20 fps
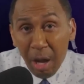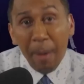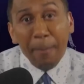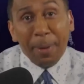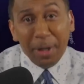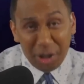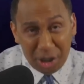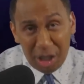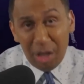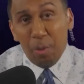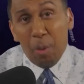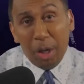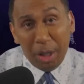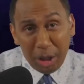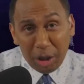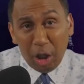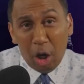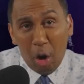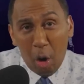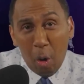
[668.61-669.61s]
but she wanted
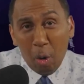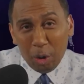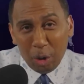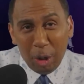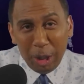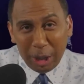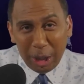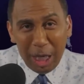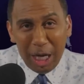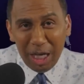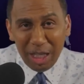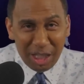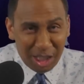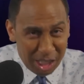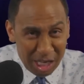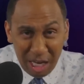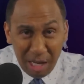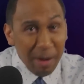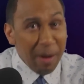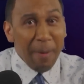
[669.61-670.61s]
to hold on to her
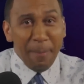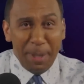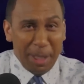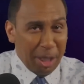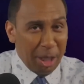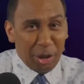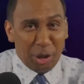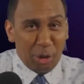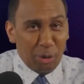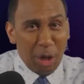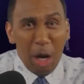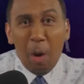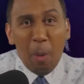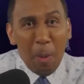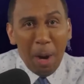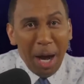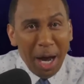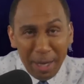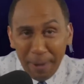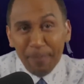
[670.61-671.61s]
seat because you know
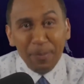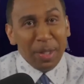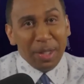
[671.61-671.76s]
what?